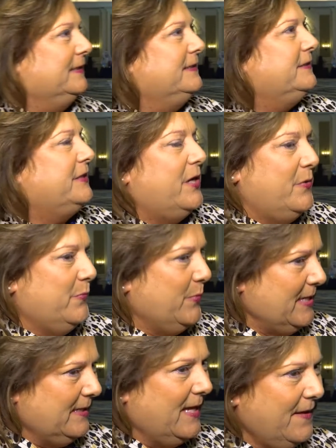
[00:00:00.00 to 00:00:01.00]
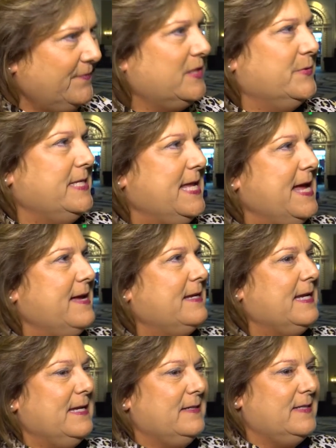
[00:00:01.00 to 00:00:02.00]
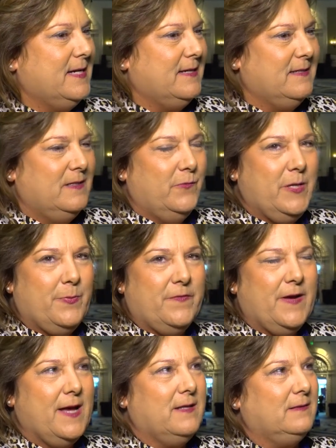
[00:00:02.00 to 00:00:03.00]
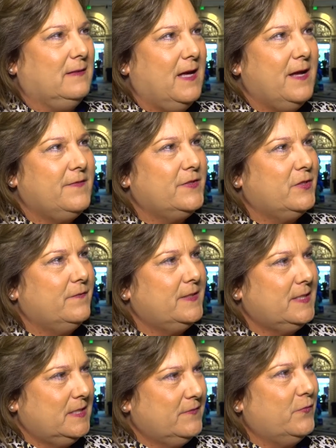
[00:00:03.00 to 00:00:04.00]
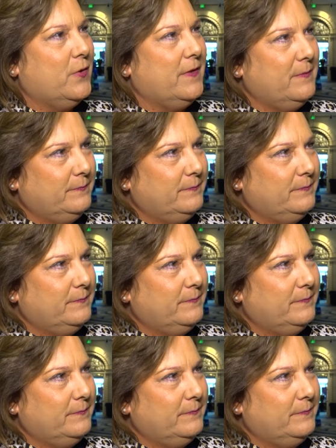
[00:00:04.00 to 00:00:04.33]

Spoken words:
So we love doing that, and we provide a lot of services for them.